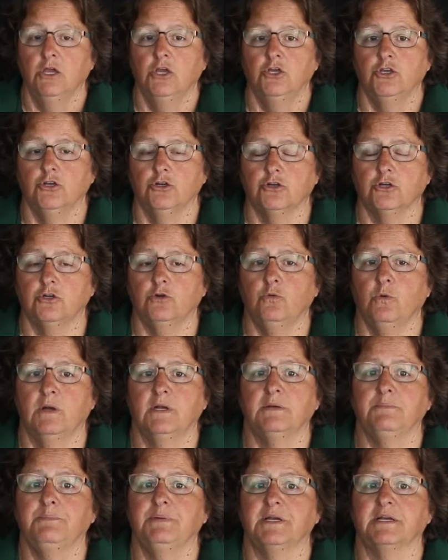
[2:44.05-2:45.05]
you're going to want
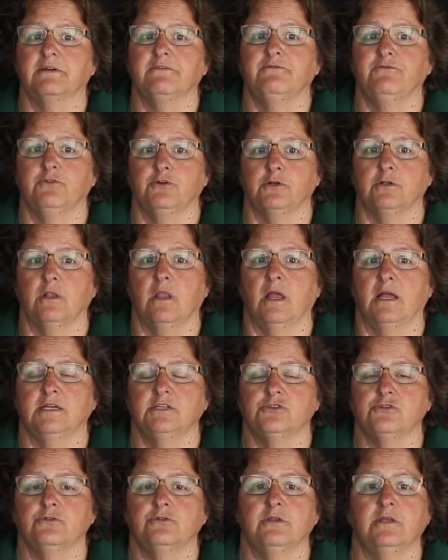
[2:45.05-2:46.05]
to pick a
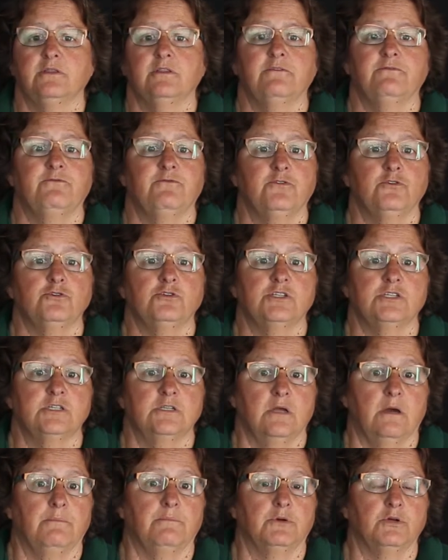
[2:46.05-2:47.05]
fertilizer that the first
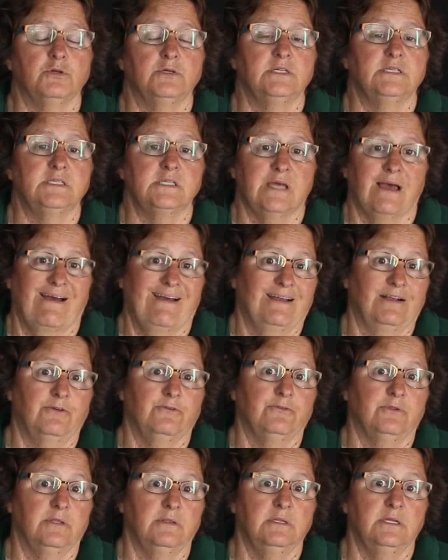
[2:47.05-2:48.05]
number is higher
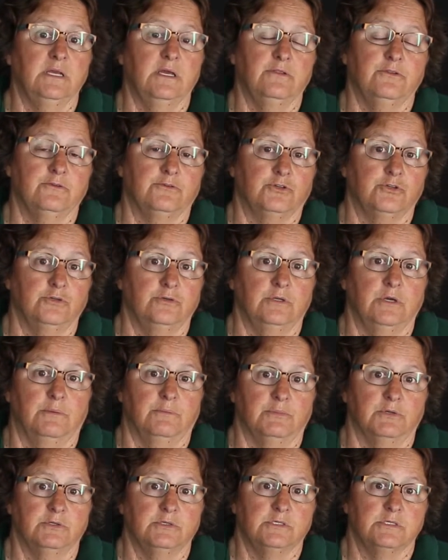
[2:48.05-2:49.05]
than the other two
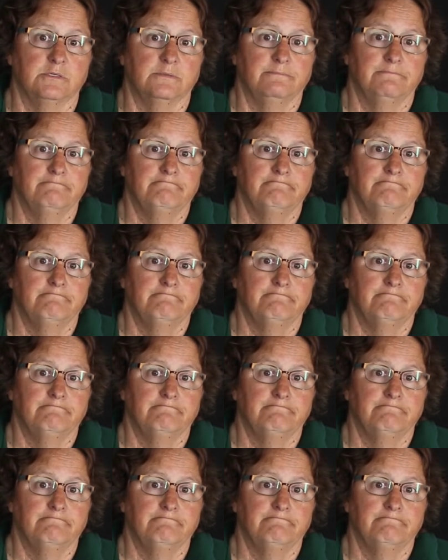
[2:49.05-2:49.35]
numbers.